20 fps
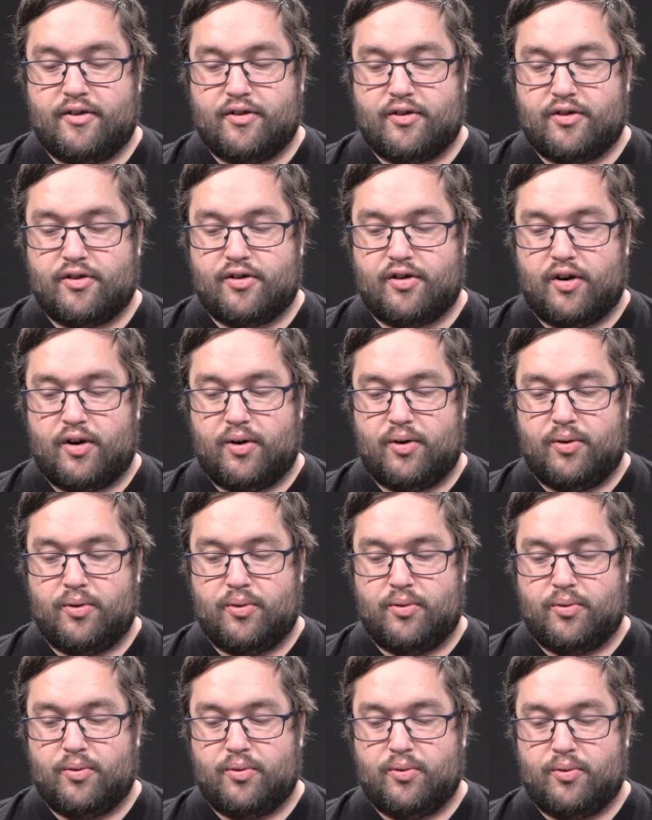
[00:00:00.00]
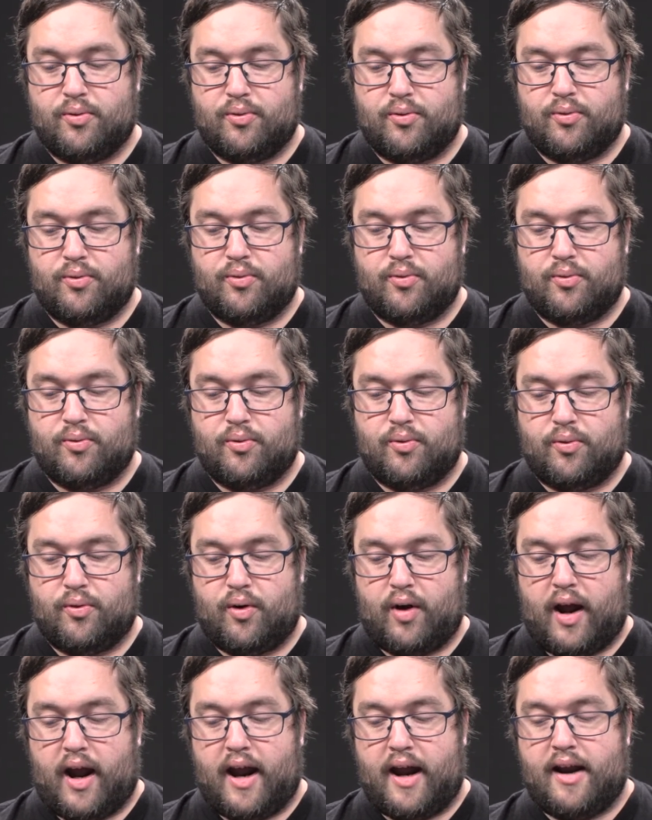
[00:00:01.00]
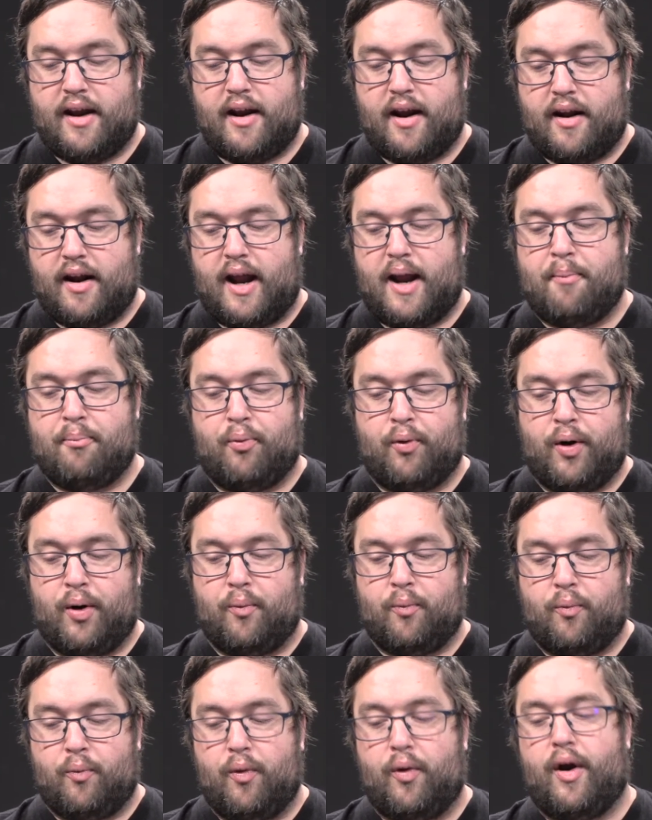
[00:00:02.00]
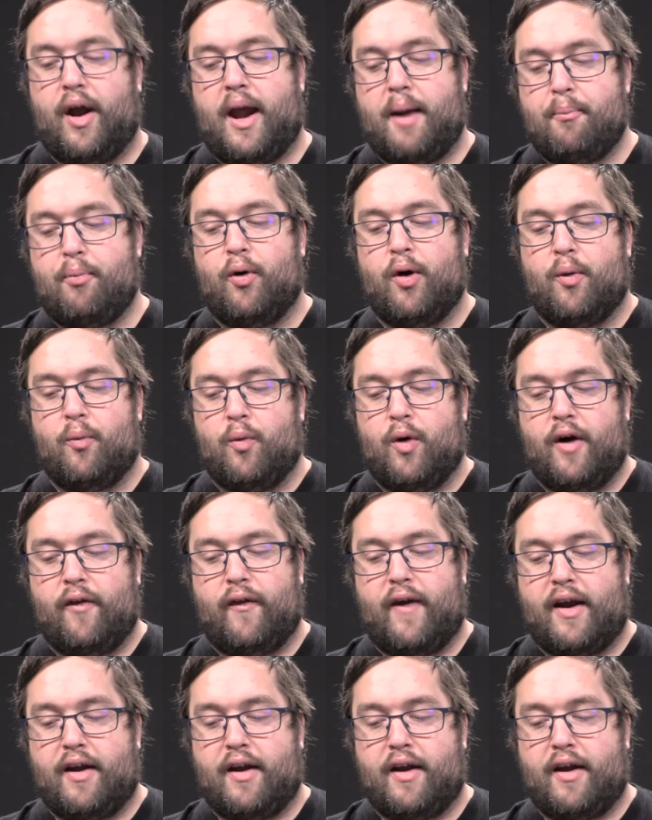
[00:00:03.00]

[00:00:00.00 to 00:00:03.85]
So 8 and 8.1,